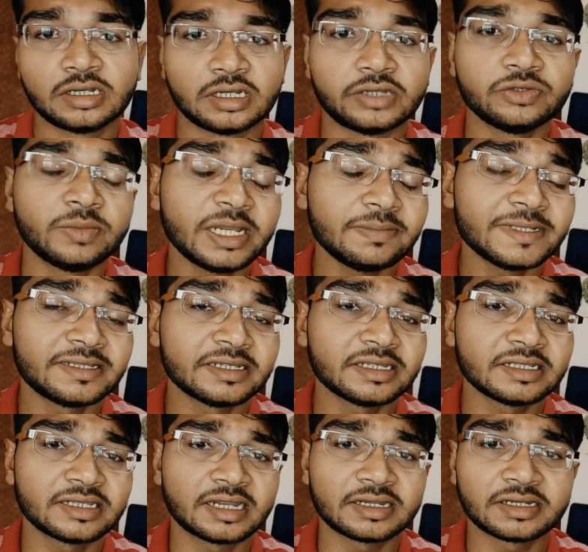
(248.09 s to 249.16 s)
Now you might be
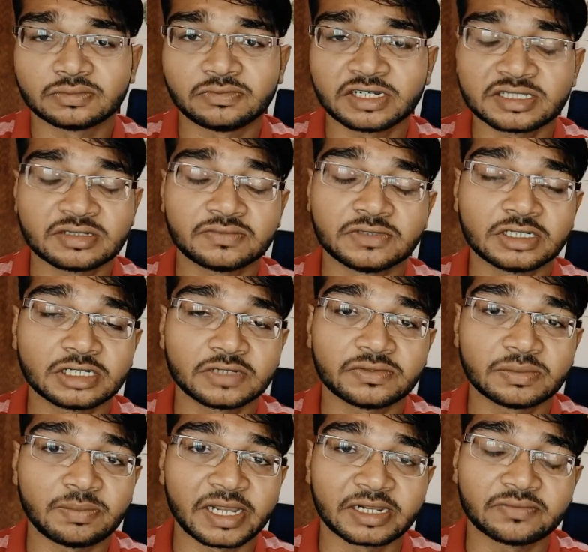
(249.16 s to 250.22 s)
thinking that what is the work of the
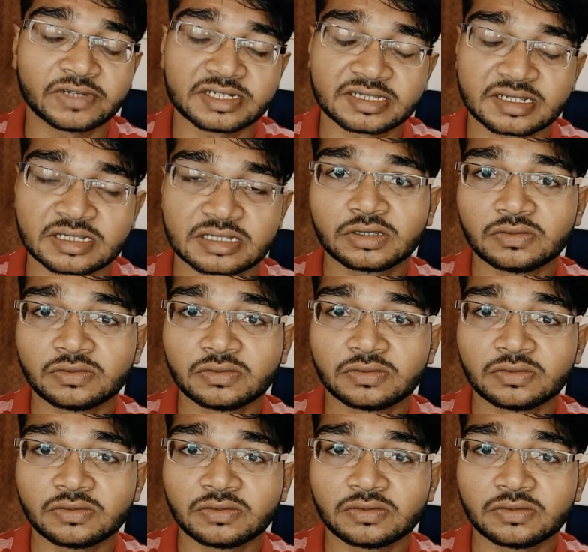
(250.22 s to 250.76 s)
black and white sensor?